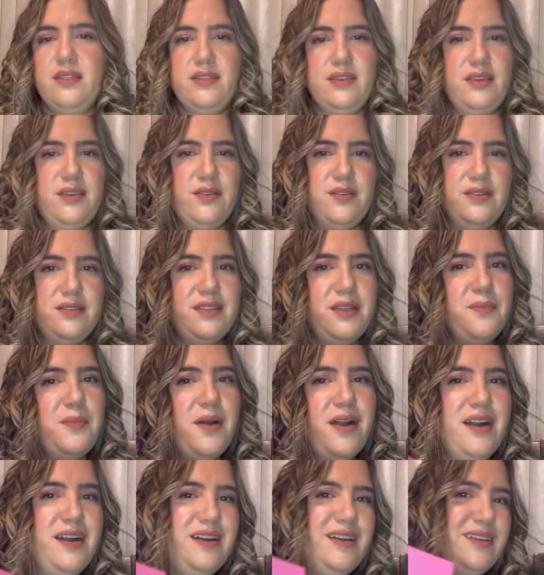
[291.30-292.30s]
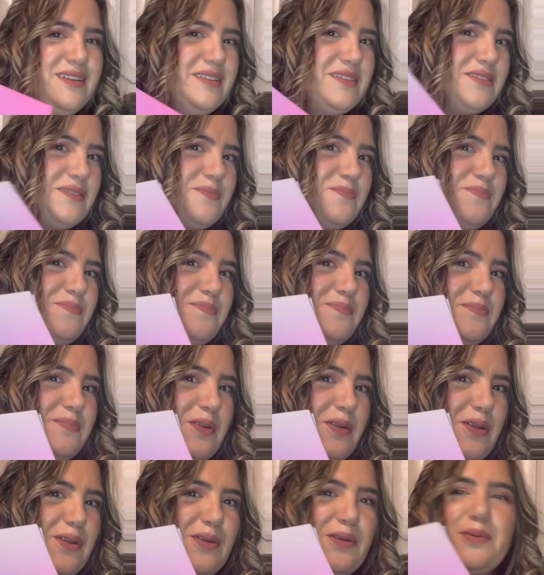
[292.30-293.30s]
here's the box. We're
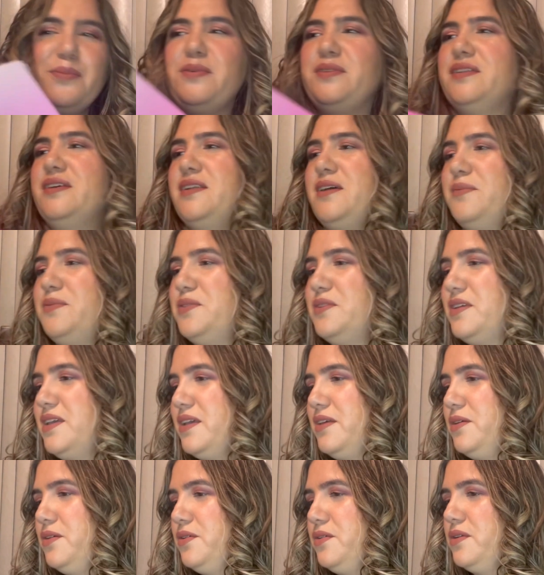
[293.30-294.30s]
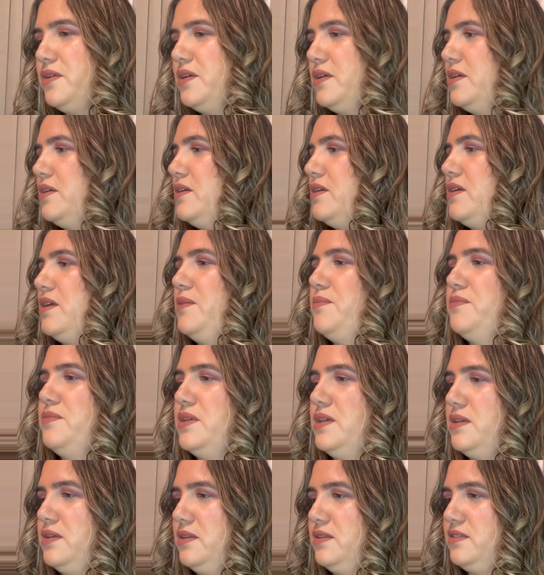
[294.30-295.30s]
gonna open it up together and
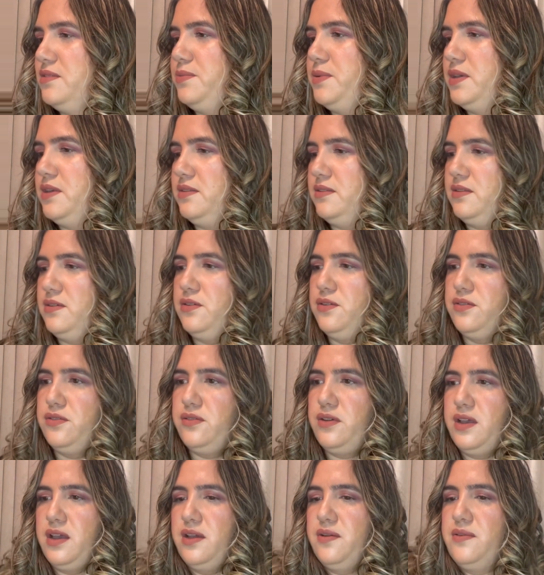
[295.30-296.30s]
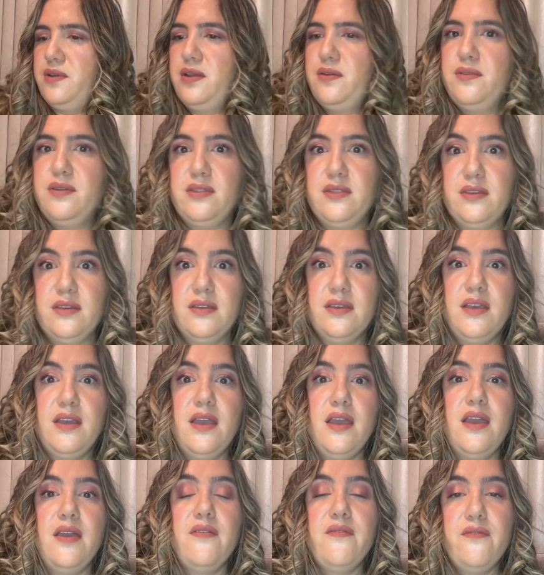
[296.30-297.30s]
make a space here so I have everything
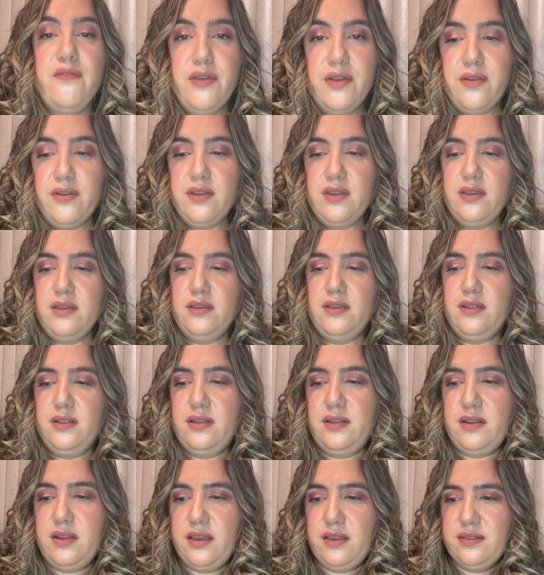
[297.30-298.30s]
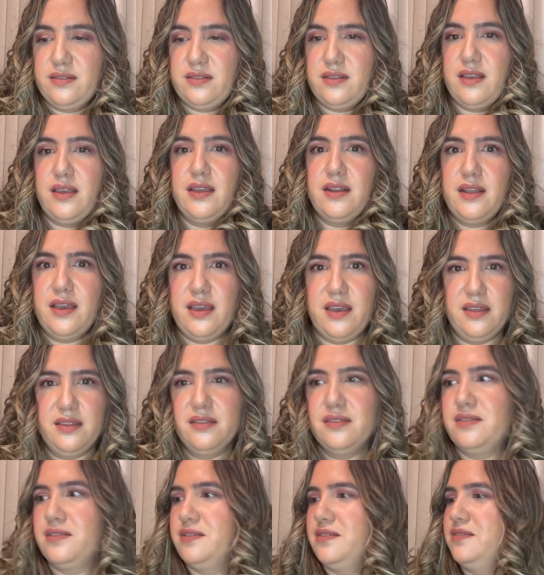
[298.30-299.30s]
very nice in
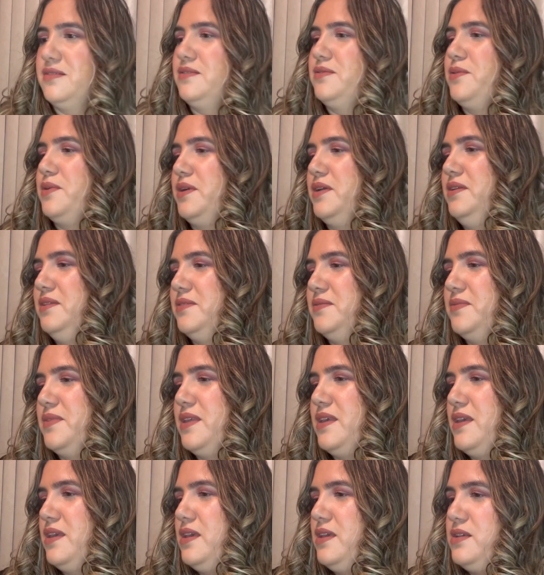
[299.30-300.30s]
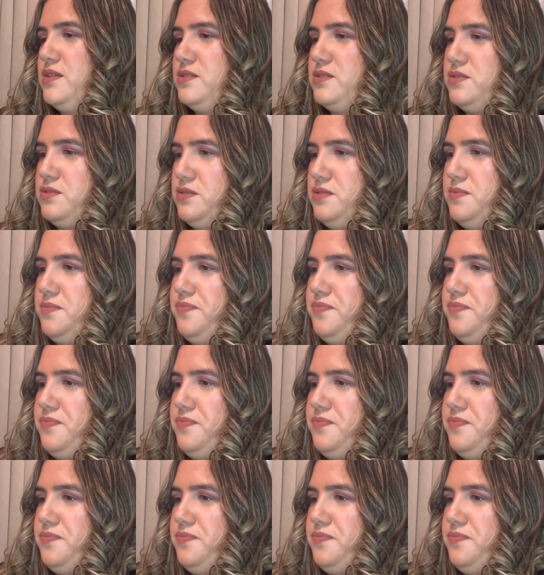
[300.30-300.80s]
hand, right? So